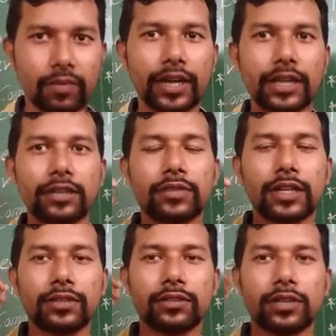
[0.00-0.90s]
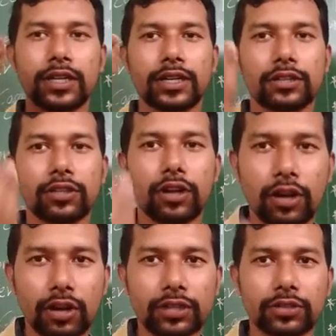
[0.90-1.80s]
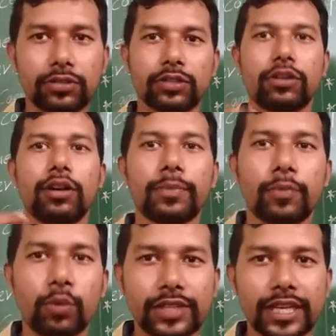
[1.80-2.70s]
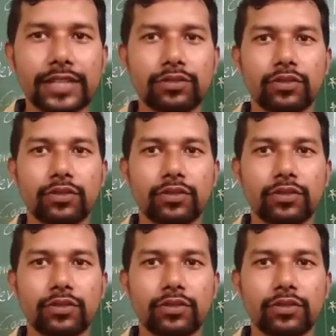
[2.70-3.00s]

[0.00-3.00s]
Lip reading: What is your thoughts, your thought process,